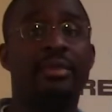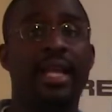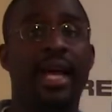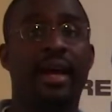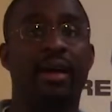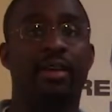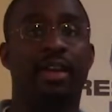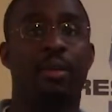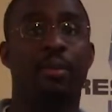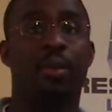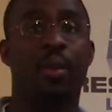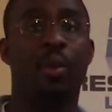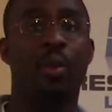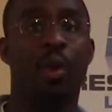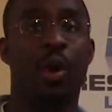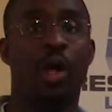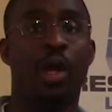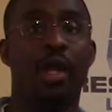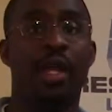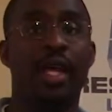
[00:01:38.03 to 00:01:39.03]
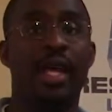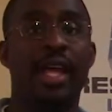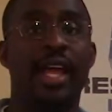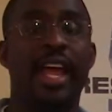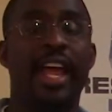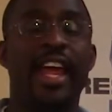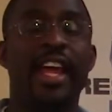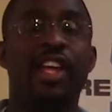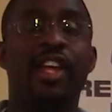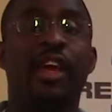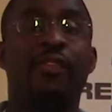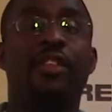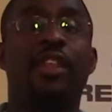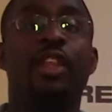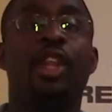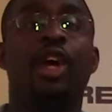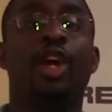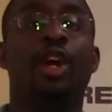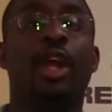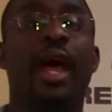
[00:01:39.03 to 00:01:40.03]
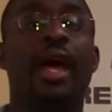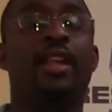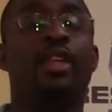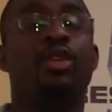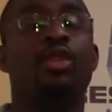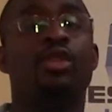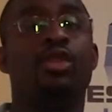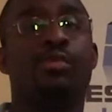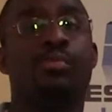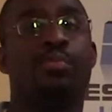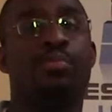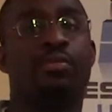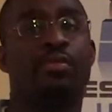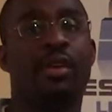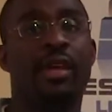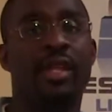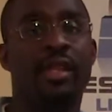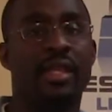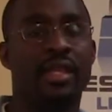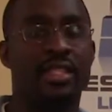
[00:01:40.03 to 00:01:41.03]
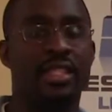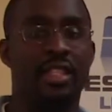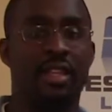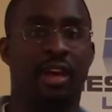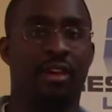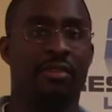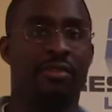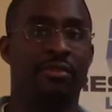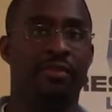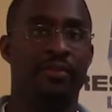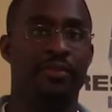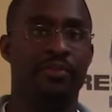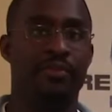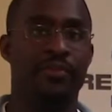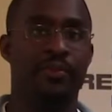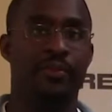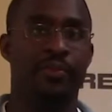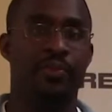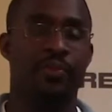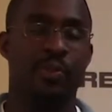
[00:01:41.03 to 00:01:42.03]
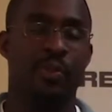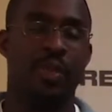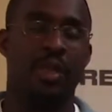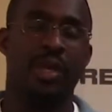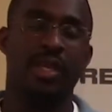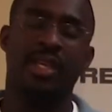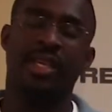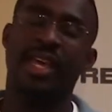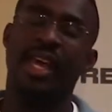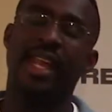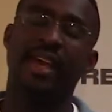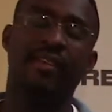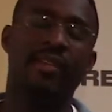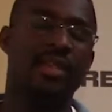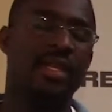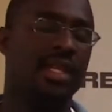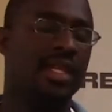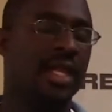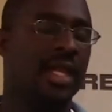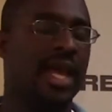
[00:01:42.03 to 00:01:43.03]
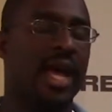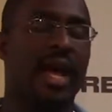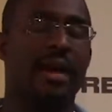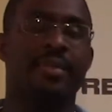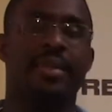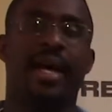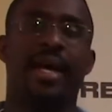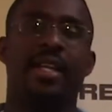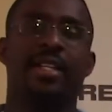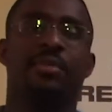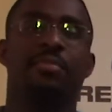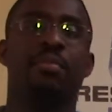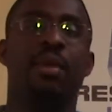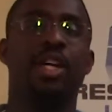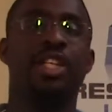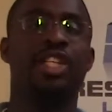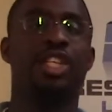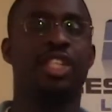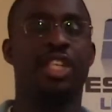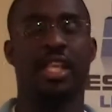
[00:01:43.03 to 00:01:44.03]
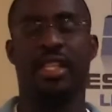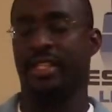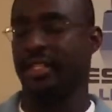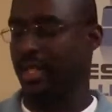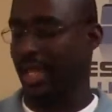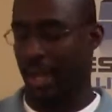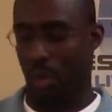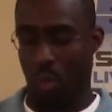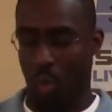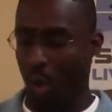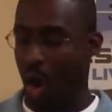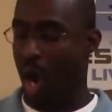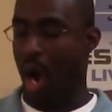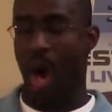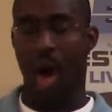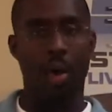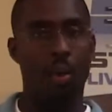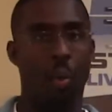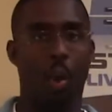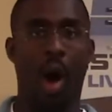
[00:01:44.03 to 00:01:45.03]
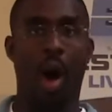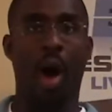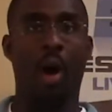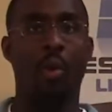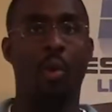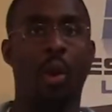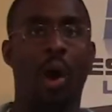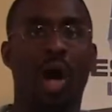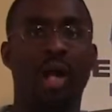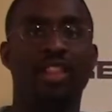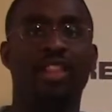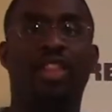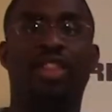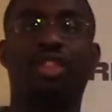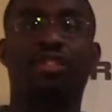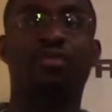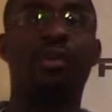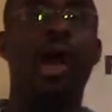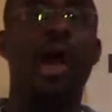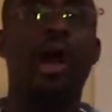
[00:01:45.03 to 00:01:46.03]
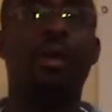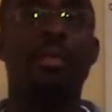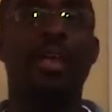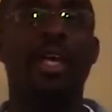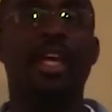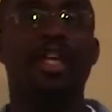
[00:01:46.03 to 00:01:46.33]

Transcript: down, number one. You have to learn how to do your breathing stuff. Get everything to calm down. As much as it's like wah, and throbbing